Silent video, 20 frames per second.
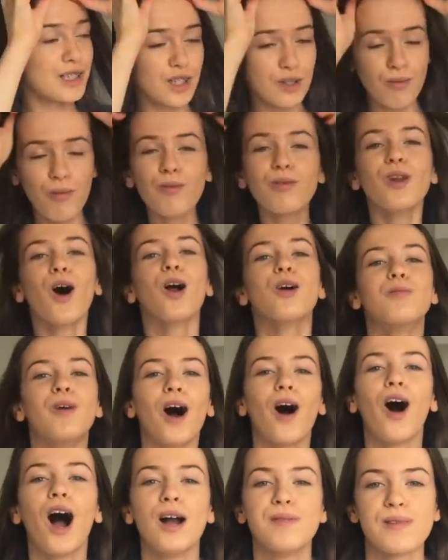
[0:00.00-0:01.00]
you will know
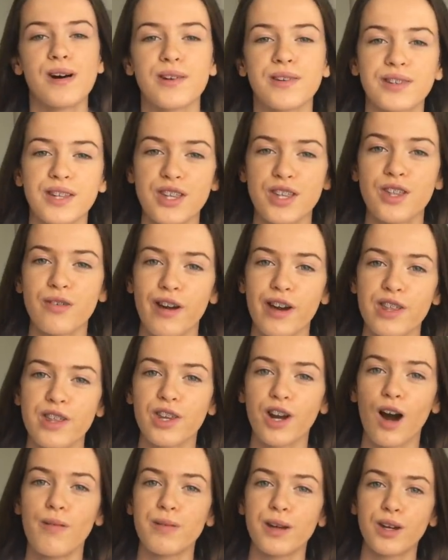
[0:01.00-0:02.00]
my eyebrow
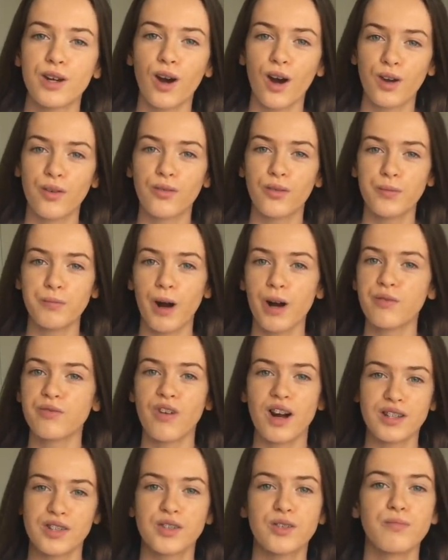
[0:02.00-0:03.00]
situation I've been going through, my
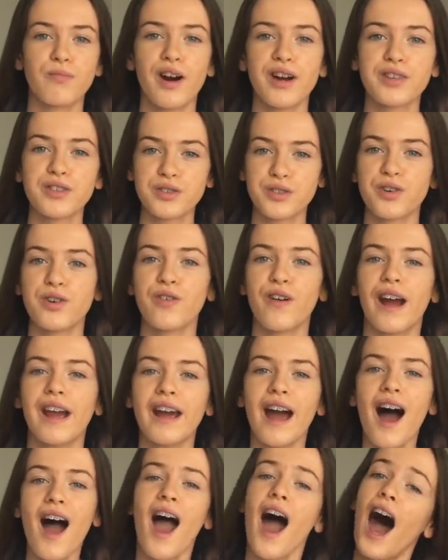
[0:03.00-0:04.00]
rants and my
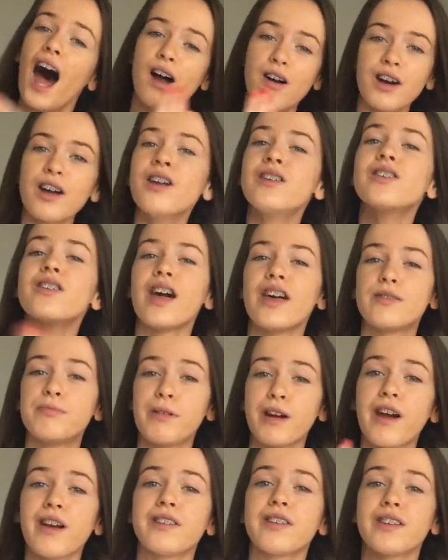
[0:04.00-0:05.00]
story. And I'm going to do this
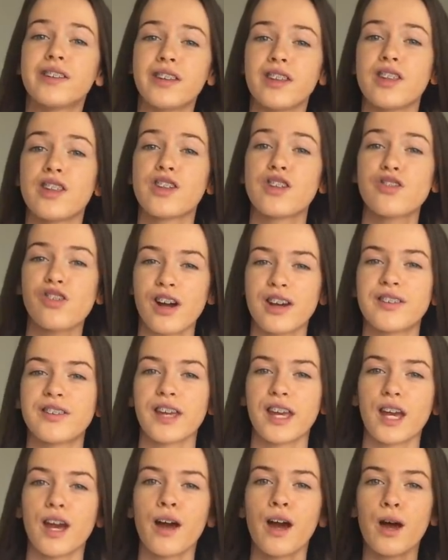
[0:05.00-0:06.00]
because this is
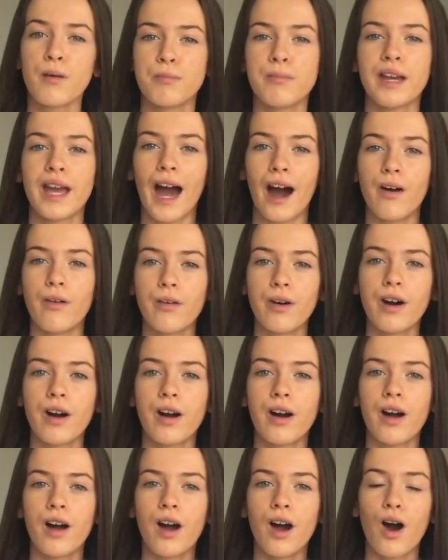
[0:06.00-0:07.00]
stressing me out.
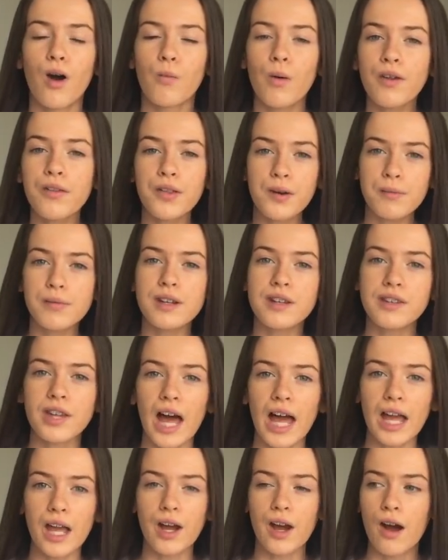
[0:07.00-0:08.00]
One thing I'm going to
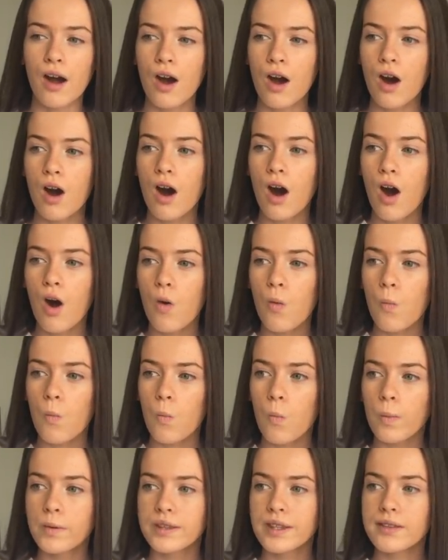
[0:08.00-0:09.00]
say,
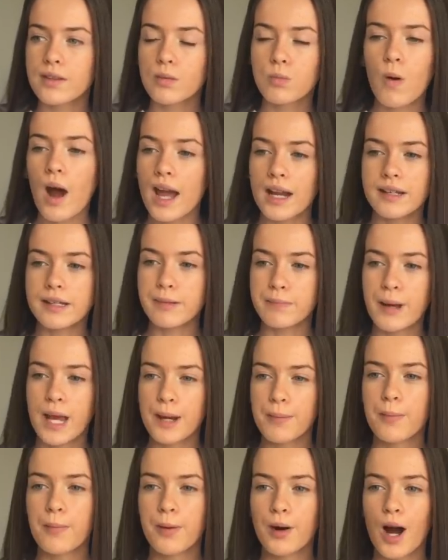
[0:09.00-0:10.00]
since when did
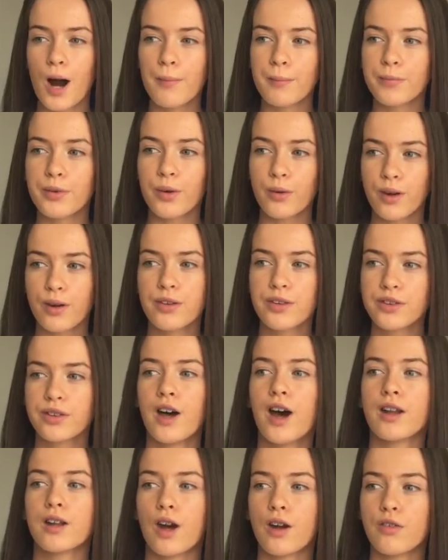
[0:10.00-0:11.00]
people become so
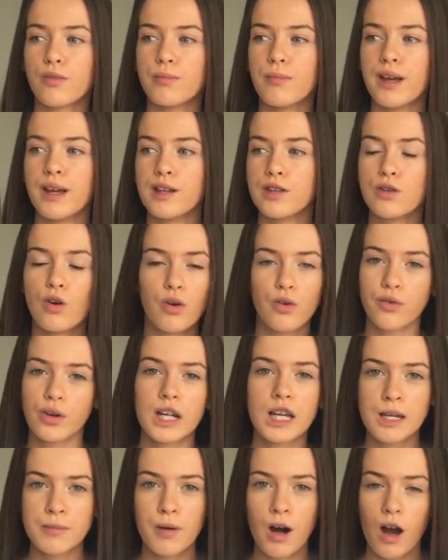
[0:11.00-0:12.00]
concerned over me not
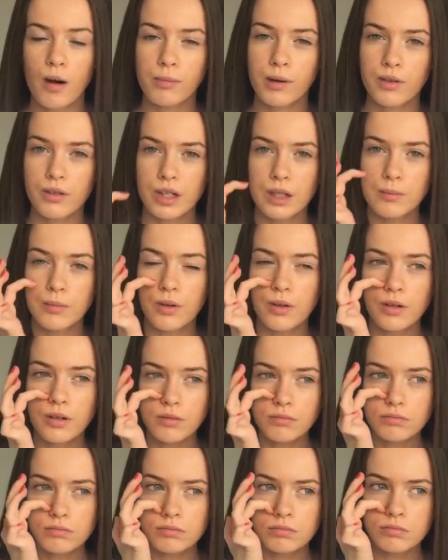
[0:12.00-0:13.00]
filling in my eyebrows anymore?